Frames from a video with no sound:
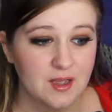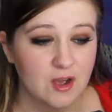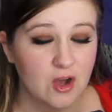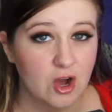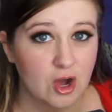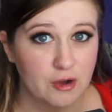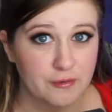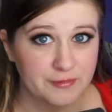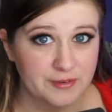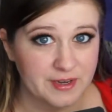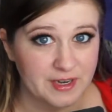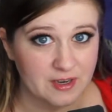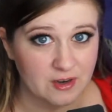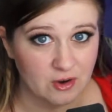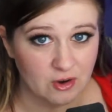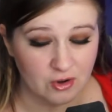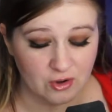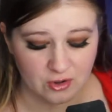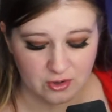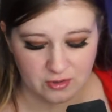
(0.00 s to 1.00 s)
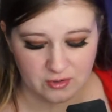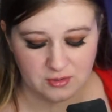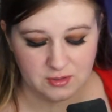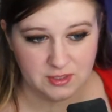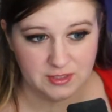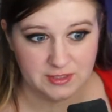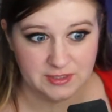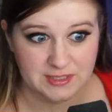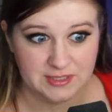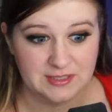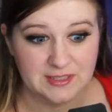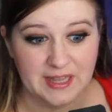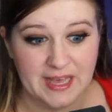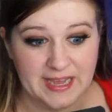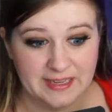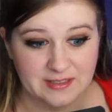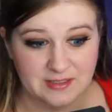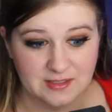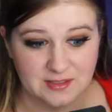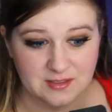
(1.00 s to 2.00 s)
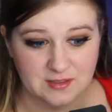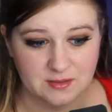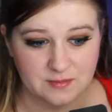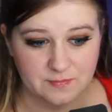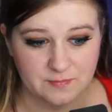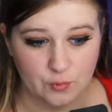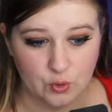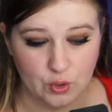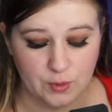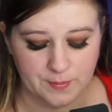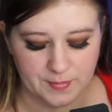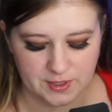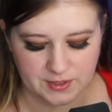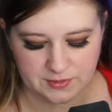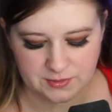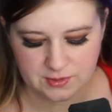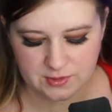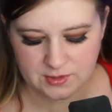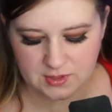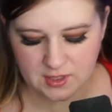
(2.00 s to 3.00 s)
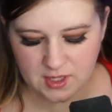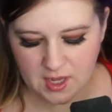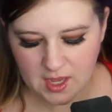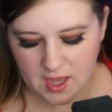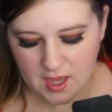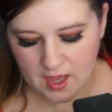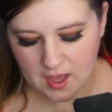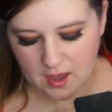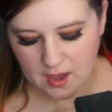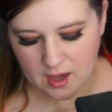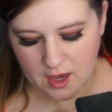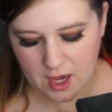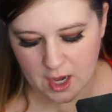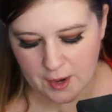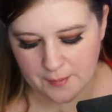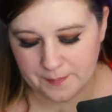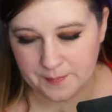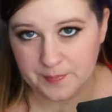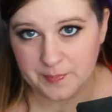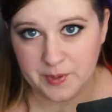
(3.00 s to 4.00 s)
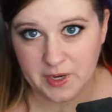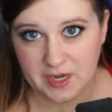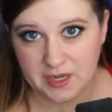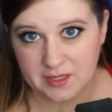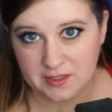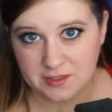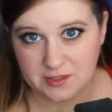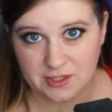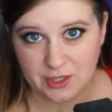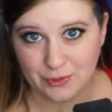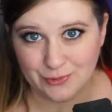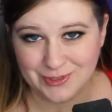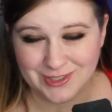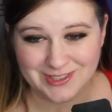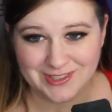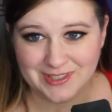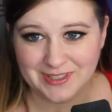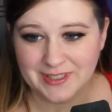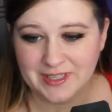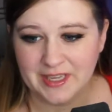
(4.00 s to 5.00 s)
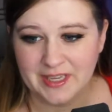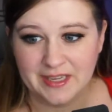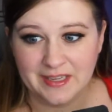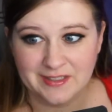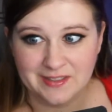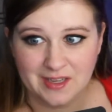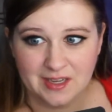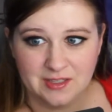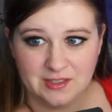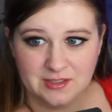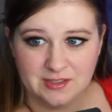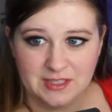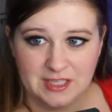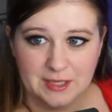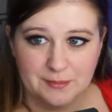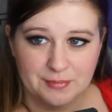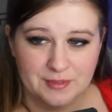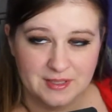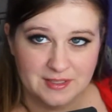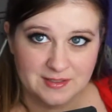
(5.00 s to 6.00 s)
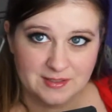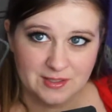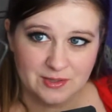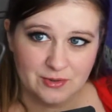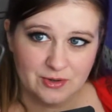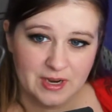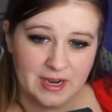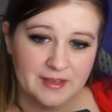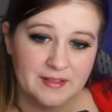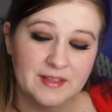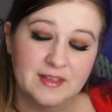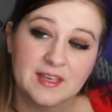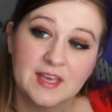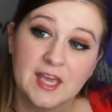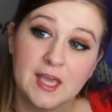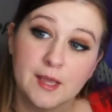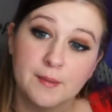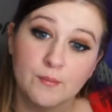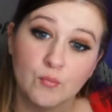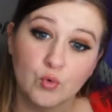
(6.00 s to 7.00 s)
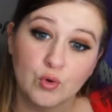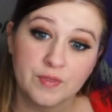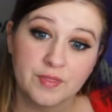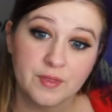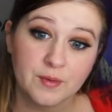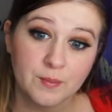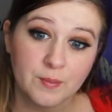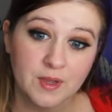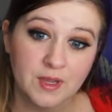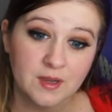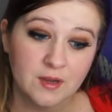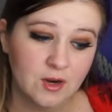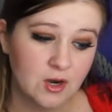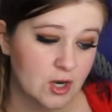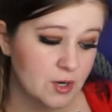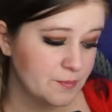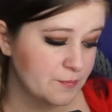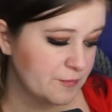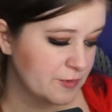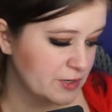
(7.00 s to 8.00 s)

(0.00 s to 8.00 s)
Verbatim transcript: often at all in these last four months. Um, but so just in case, I just keep this little guy that came with the mic arm for